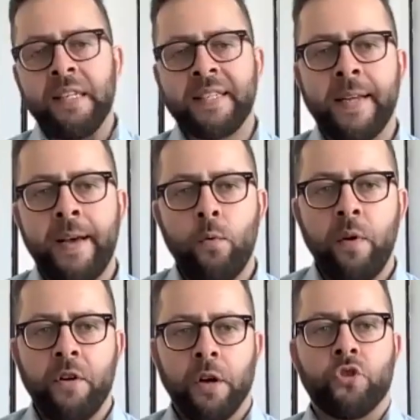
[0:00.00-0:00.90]
let's say
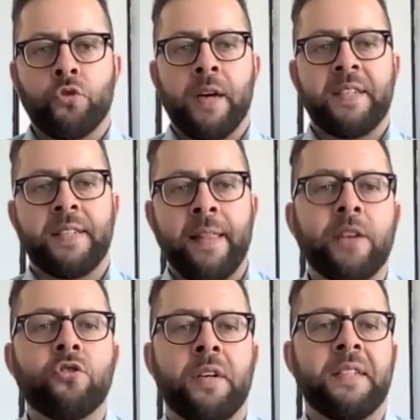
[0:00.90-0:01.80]
we've got a trust, and
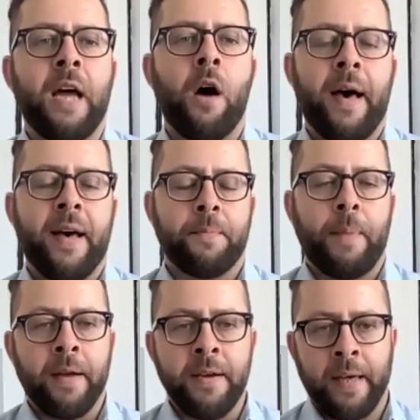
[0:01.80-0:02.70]
that trust now has a
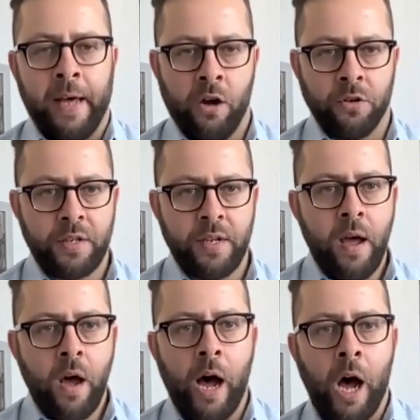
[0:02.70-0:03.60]
bank account.
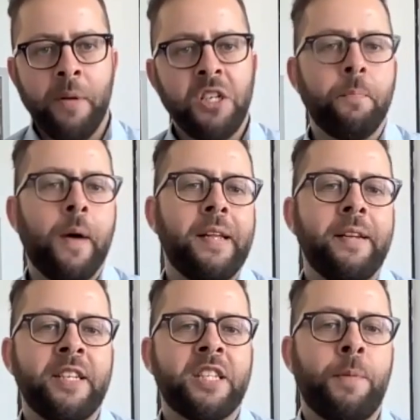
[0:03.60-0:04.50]
How much money
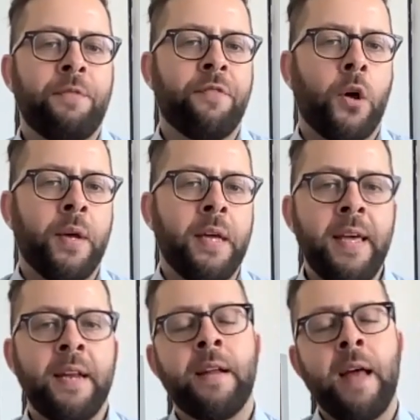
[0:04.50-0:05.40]
needs to be flowing
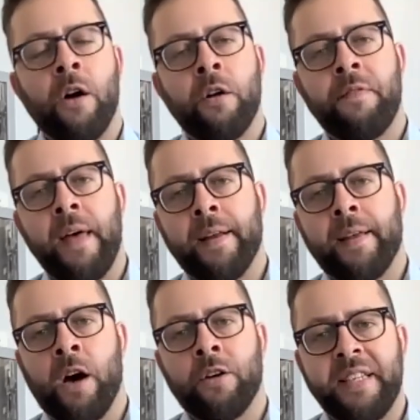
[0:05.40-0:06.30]
in and out of that
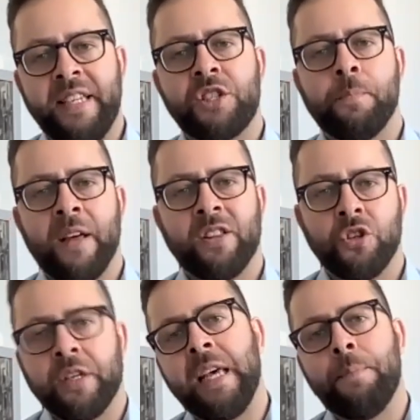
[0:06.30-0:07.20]
account each month
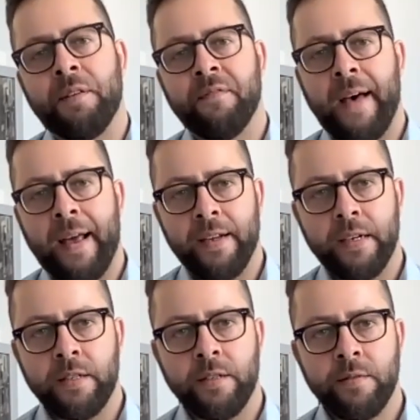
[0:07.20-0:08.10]
to keep it valid?